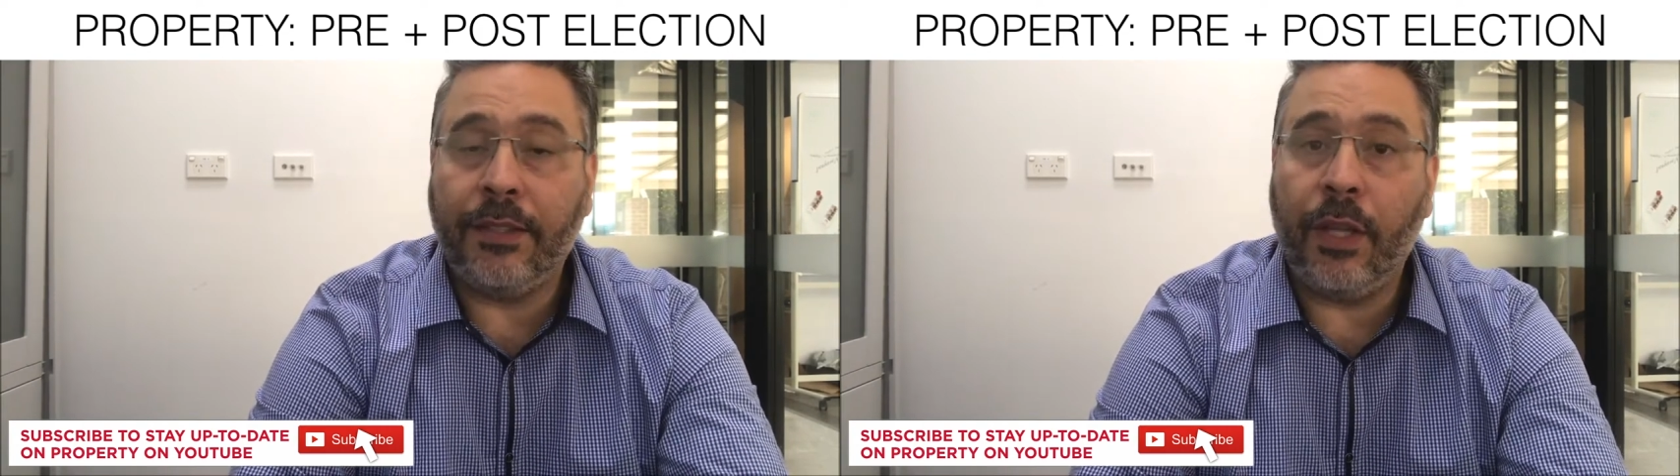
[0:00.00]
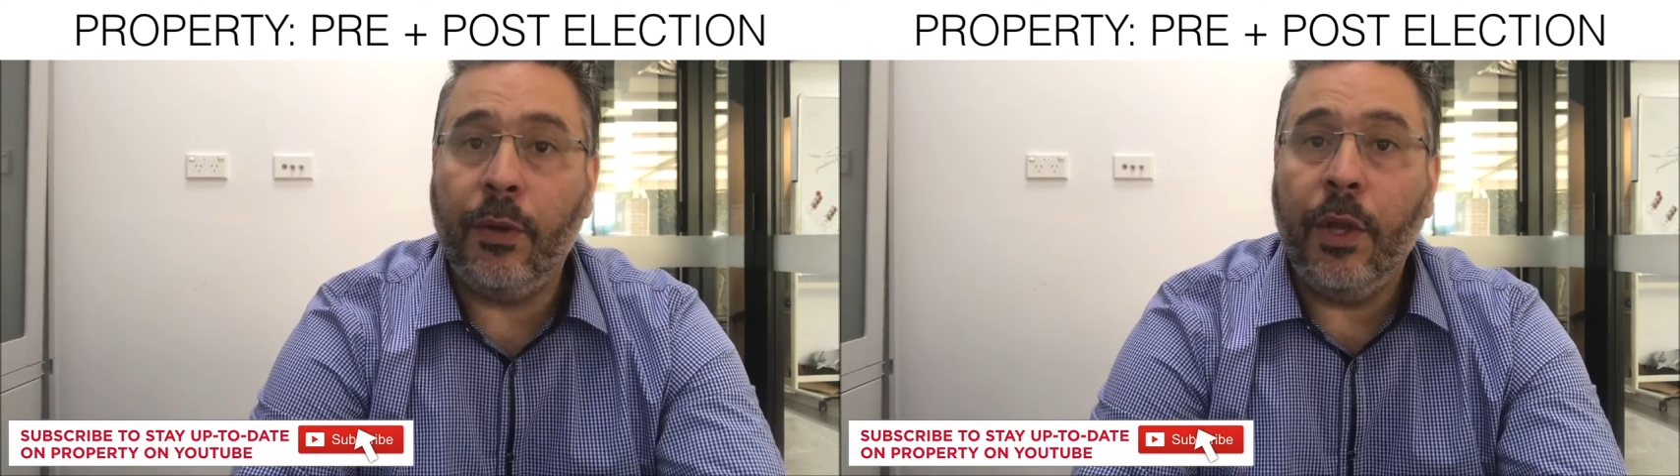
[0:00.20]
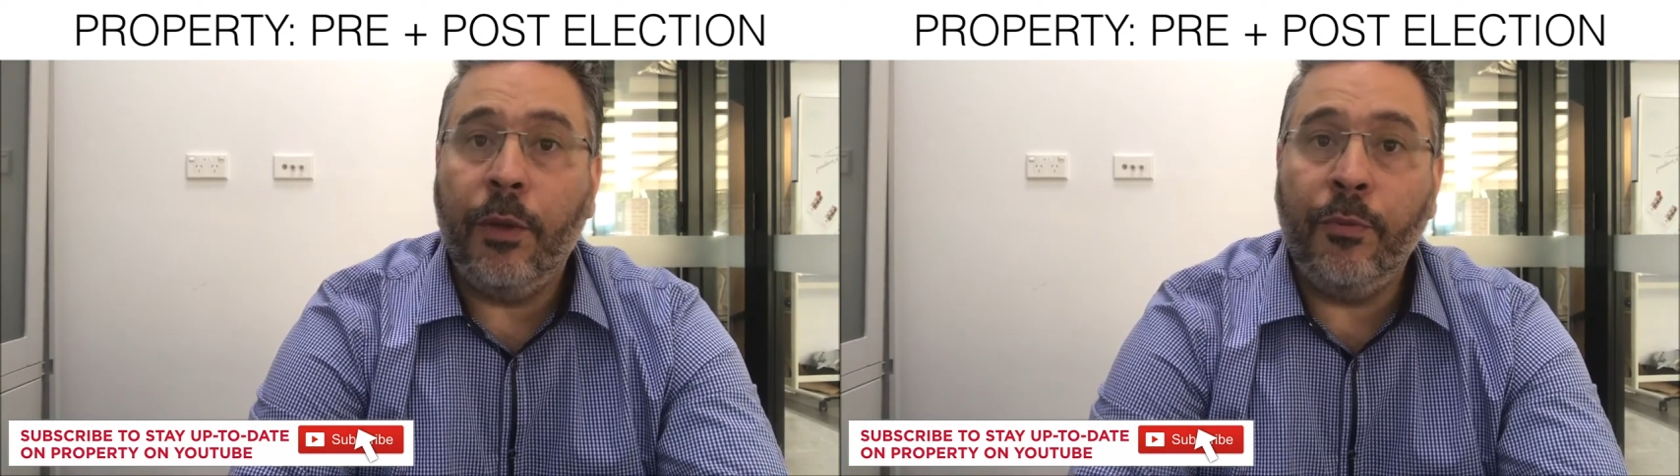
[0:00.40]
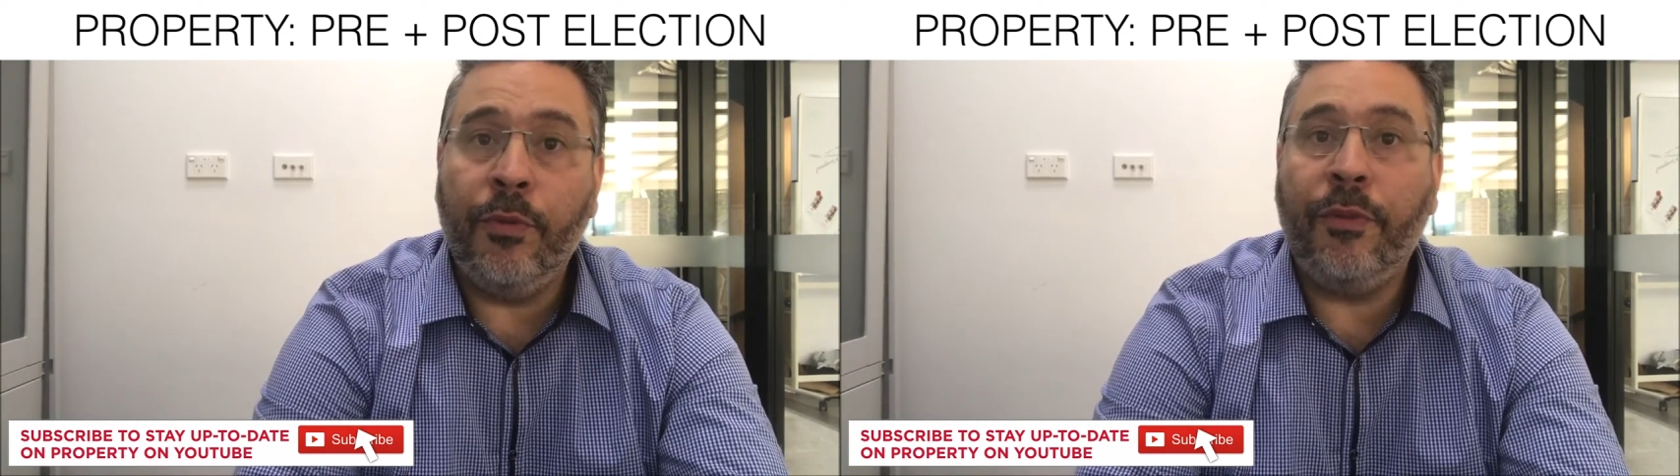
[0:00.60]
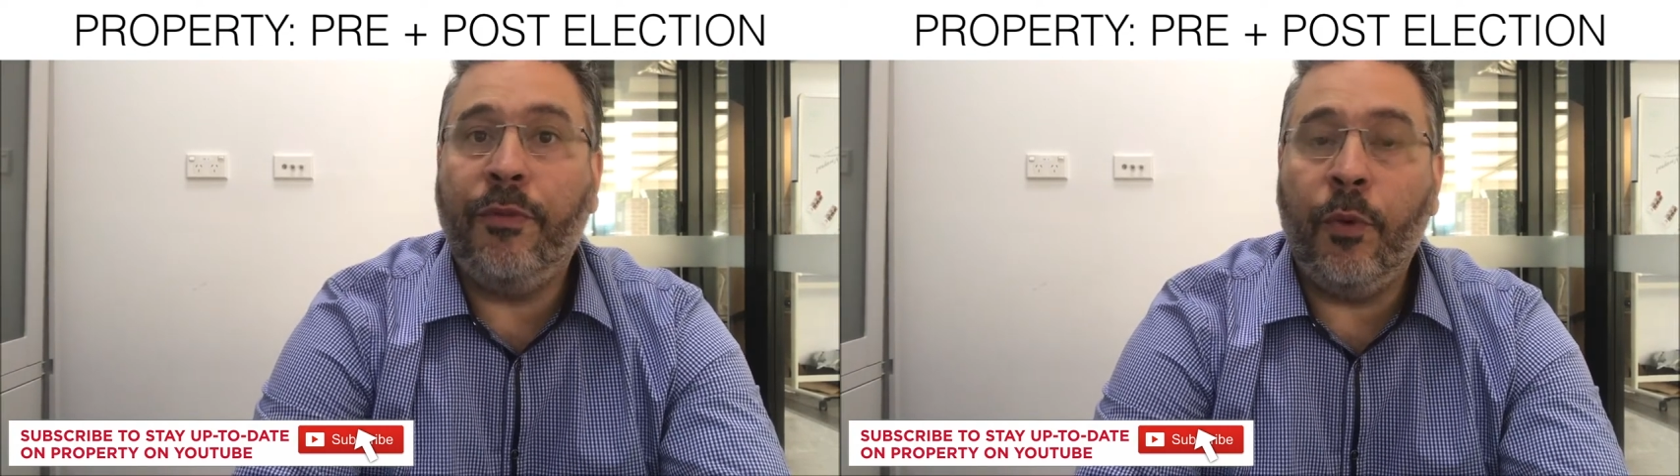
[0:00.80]
So
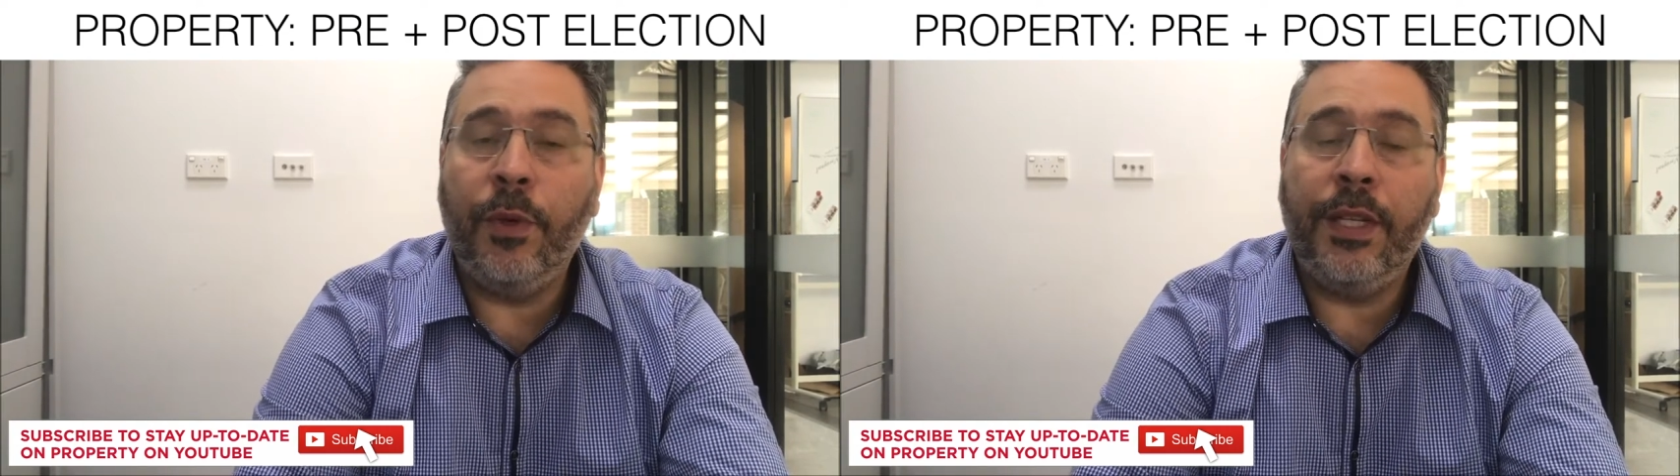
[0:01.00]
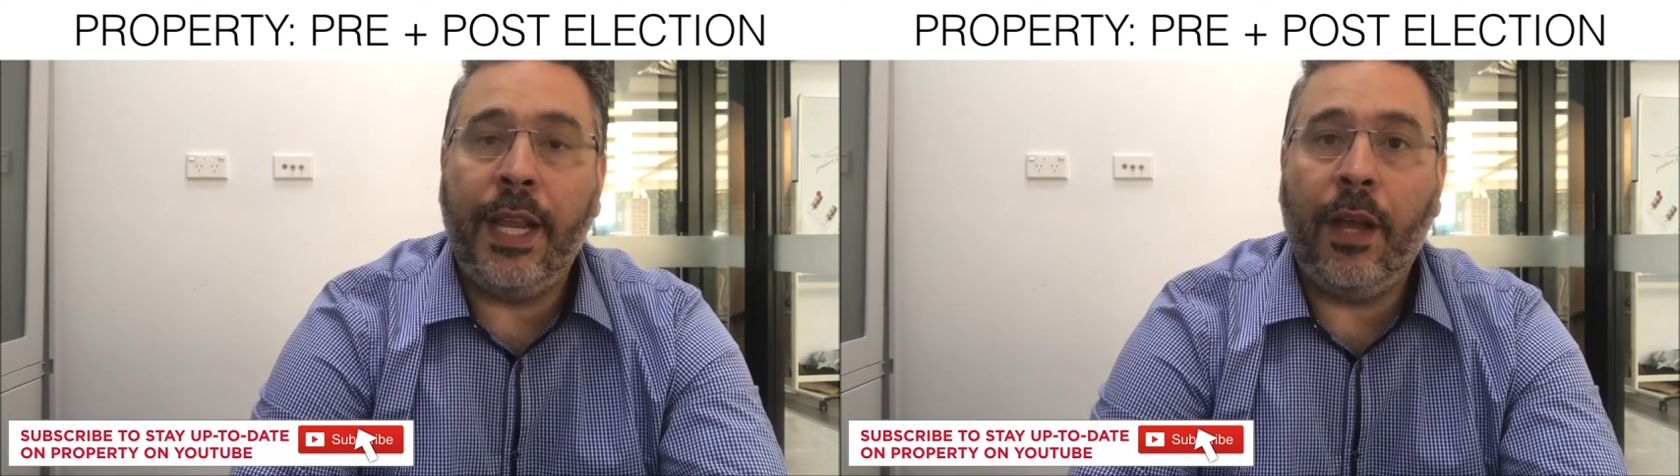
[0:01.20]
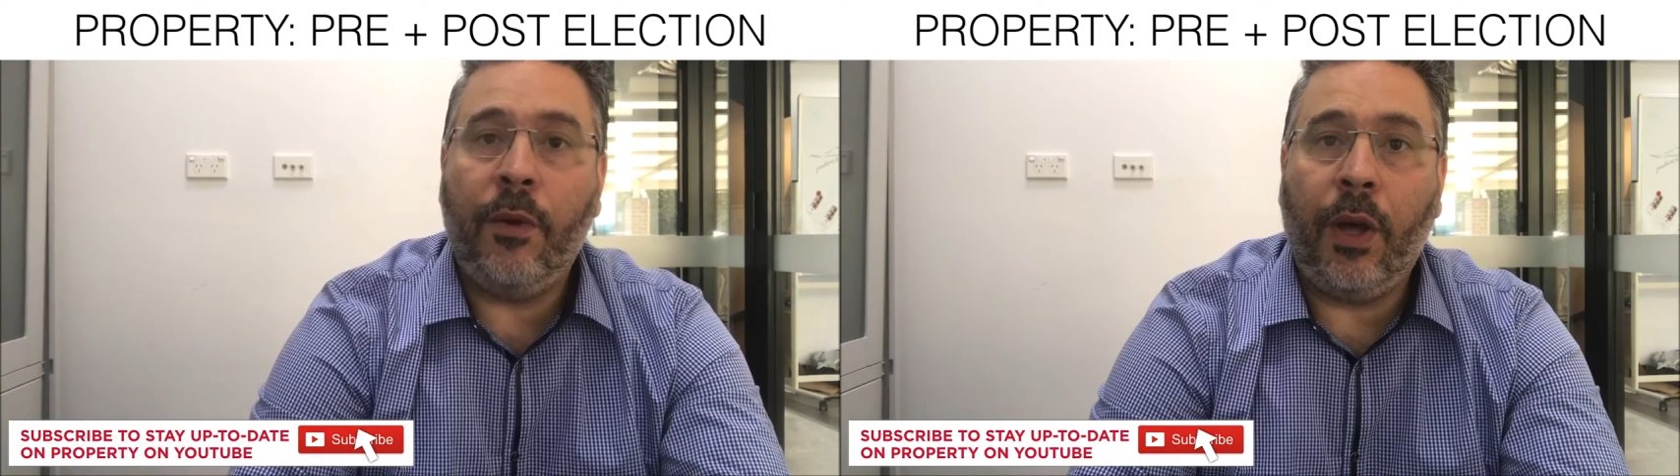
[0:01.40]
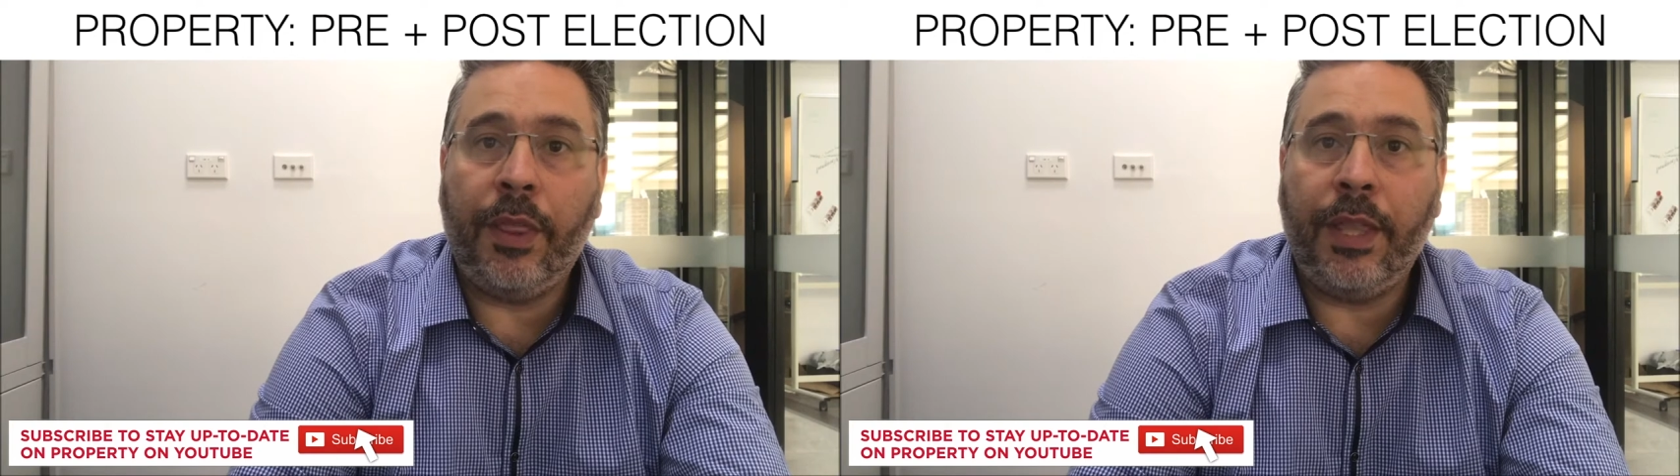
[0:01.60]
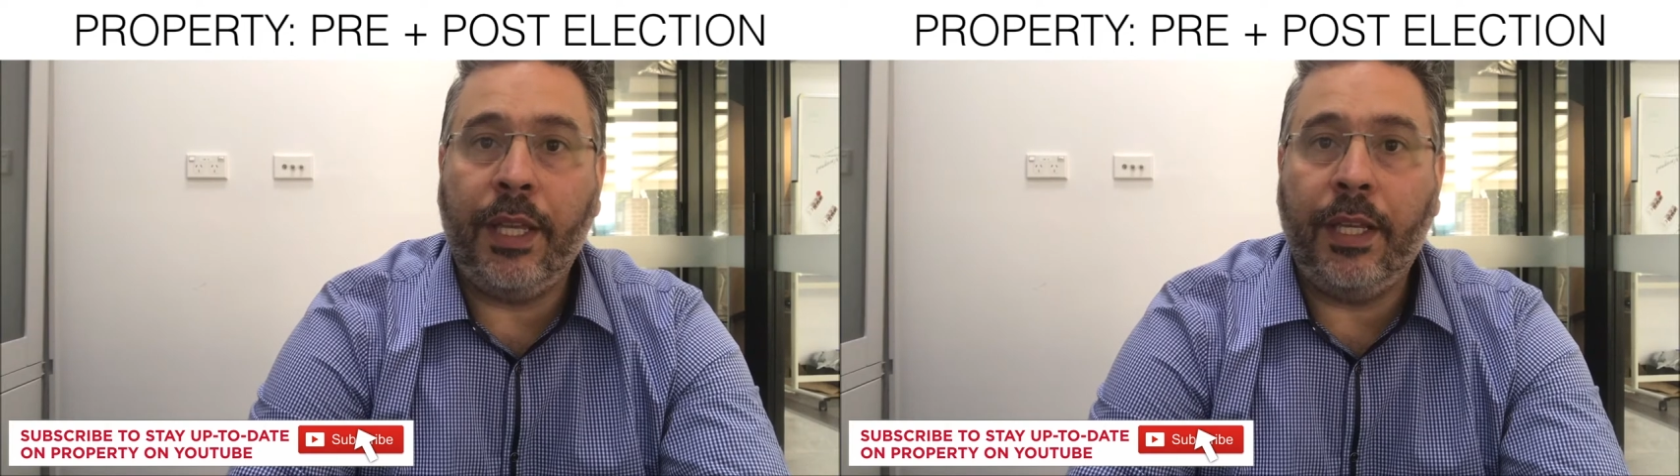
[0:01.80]
moving forward now, I
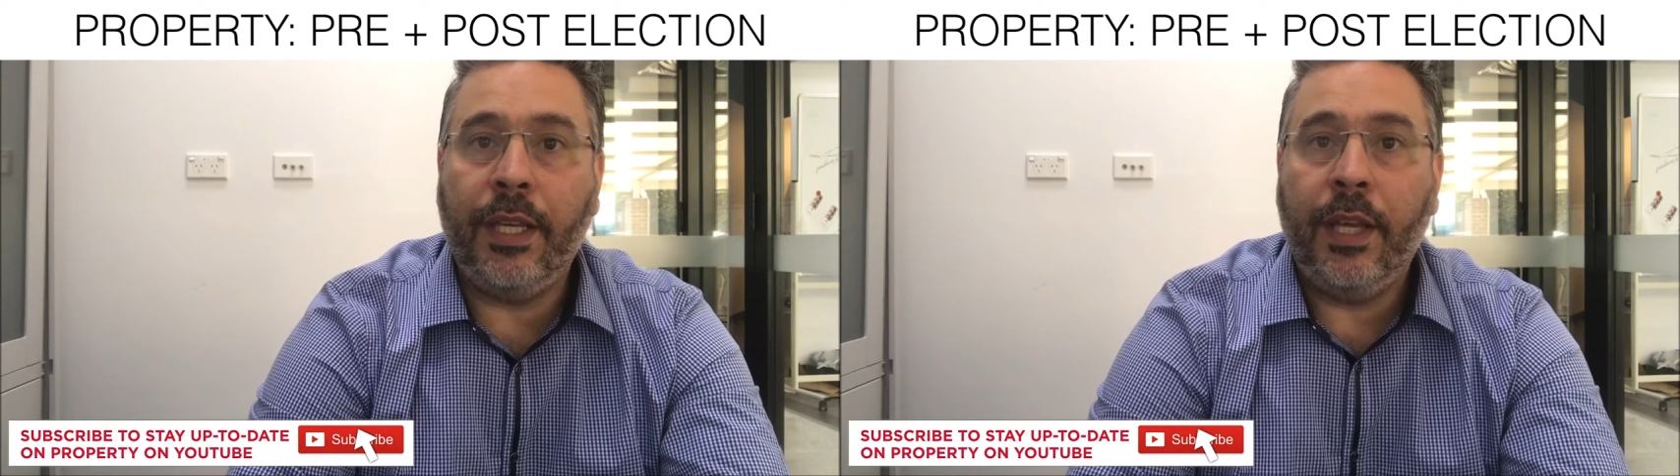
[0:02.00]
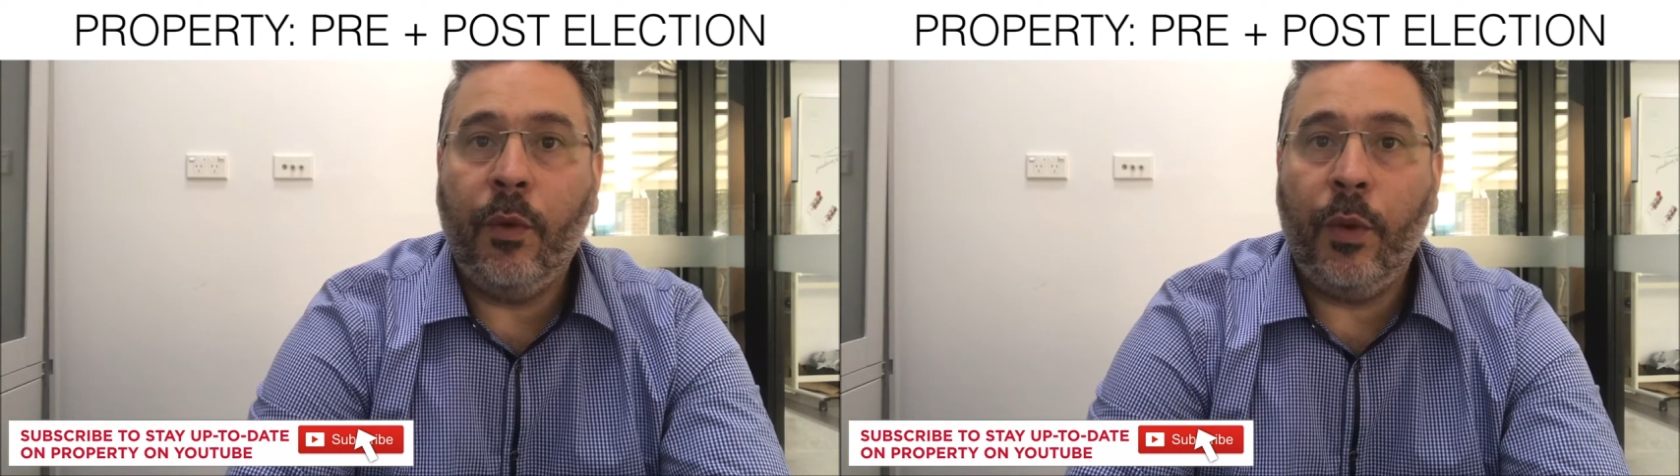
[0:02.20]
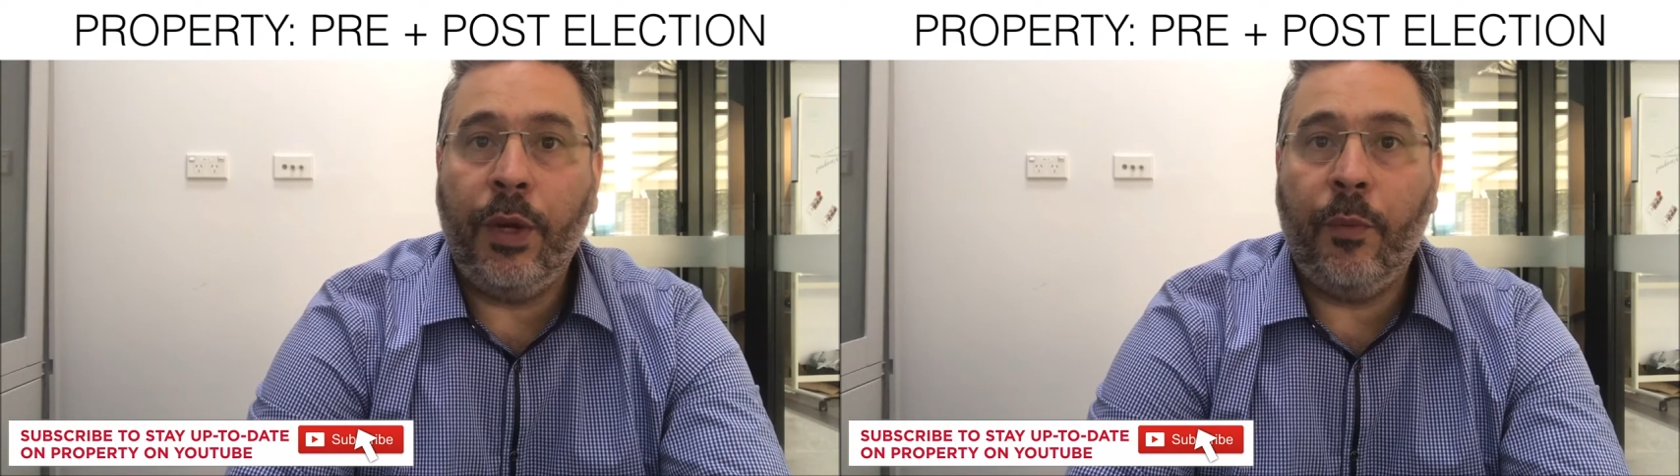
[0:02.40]
think we,